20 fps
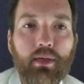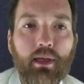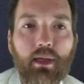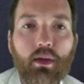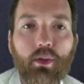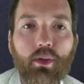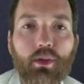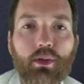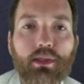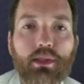
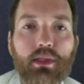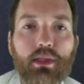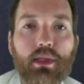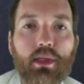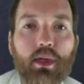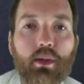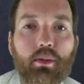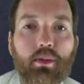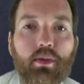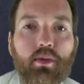equals the
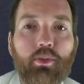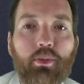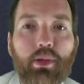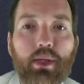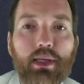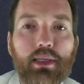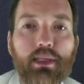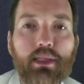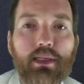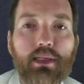number of
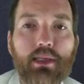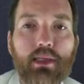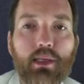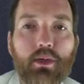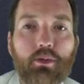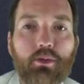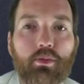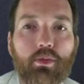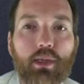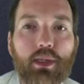places the
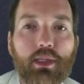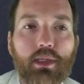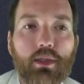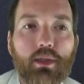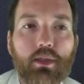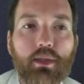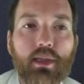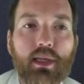original